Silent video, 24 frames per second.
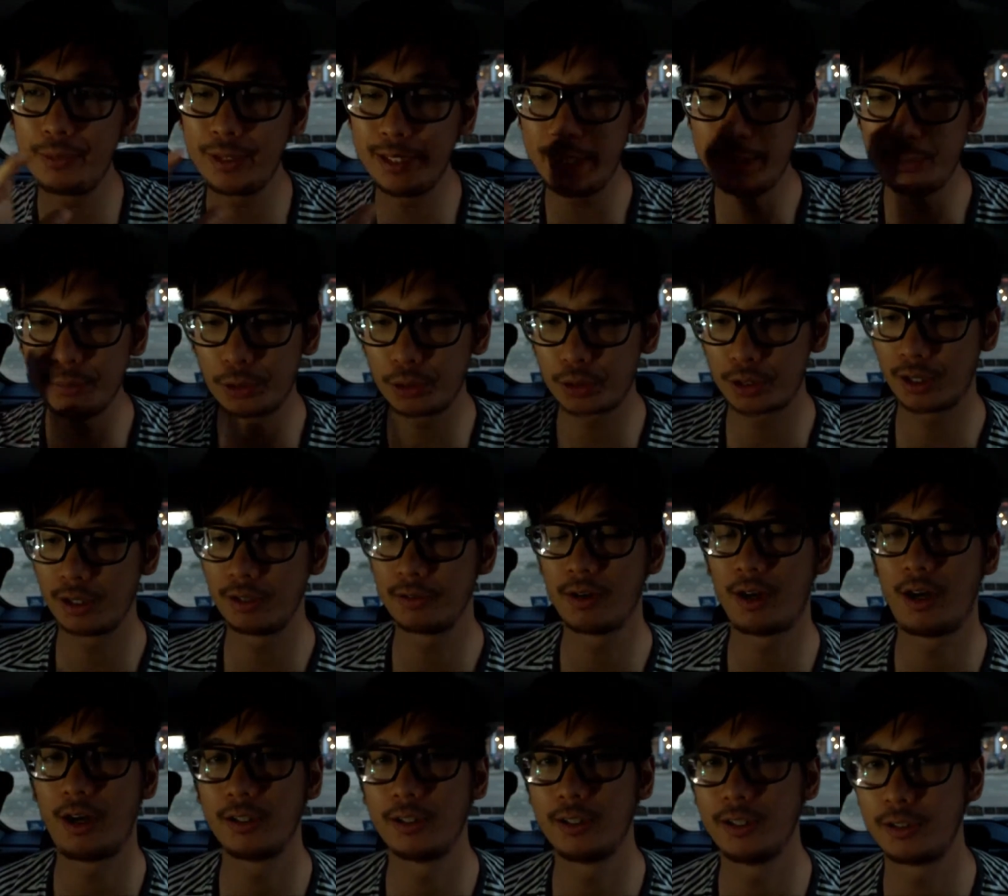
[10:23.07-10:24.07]
we need more kind
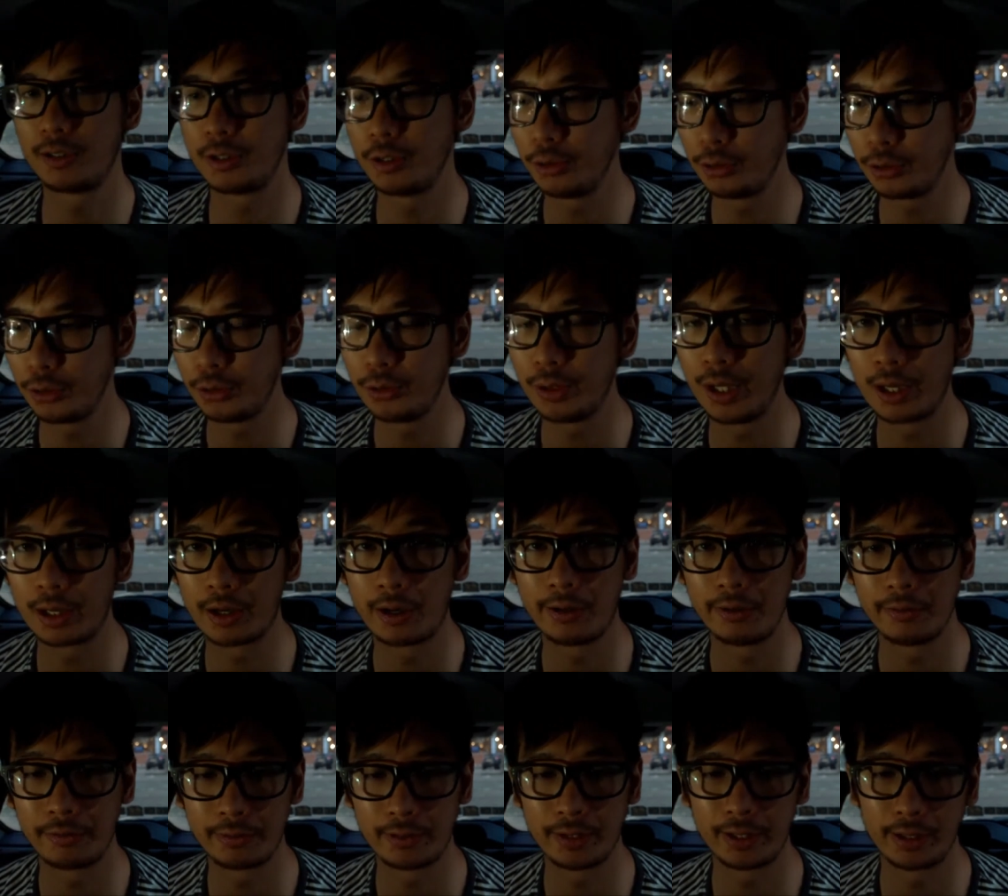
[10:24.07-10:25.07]
of artists who do that
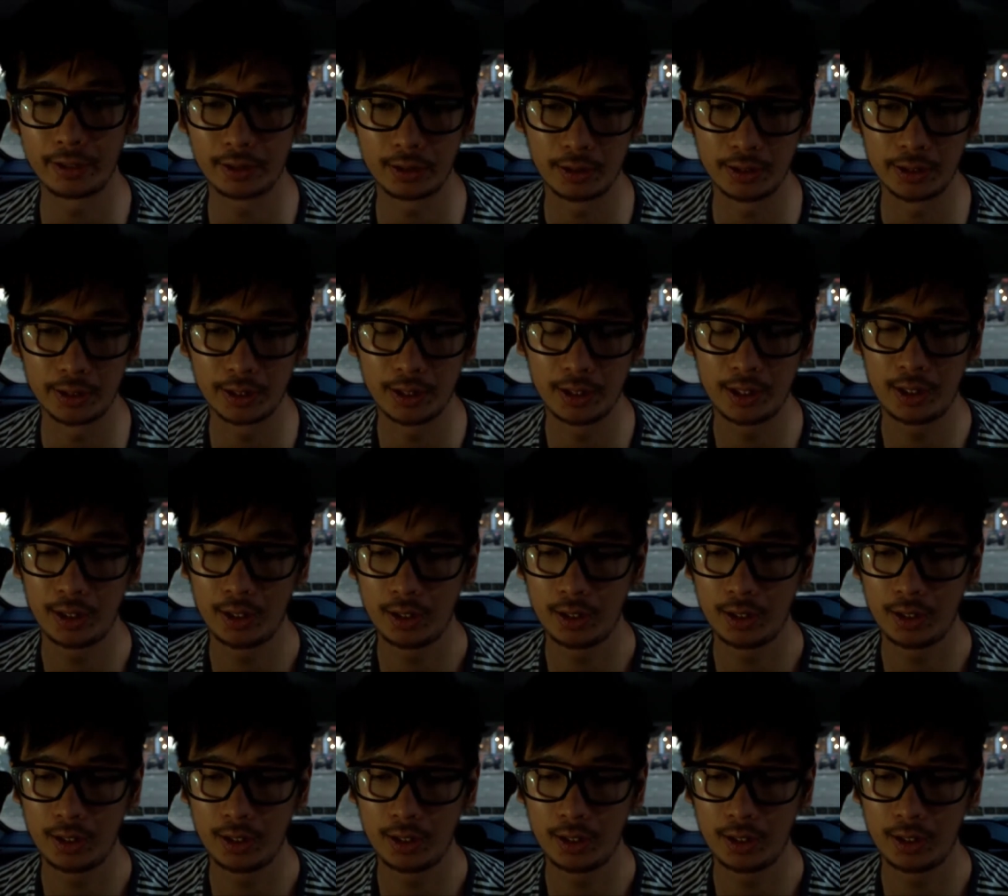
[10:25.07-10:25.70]
kind of thing, like